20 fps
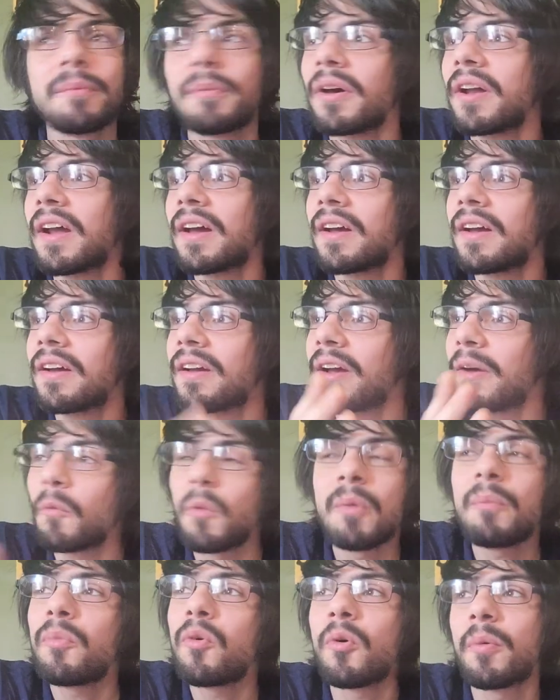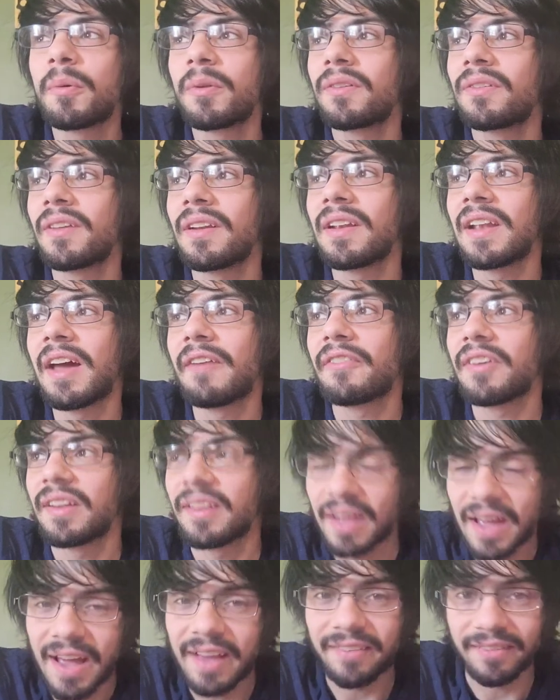but at one point in life
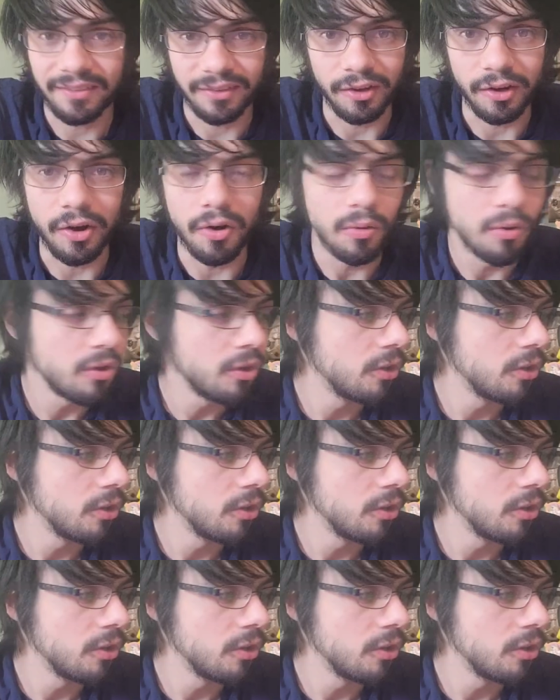it has to go.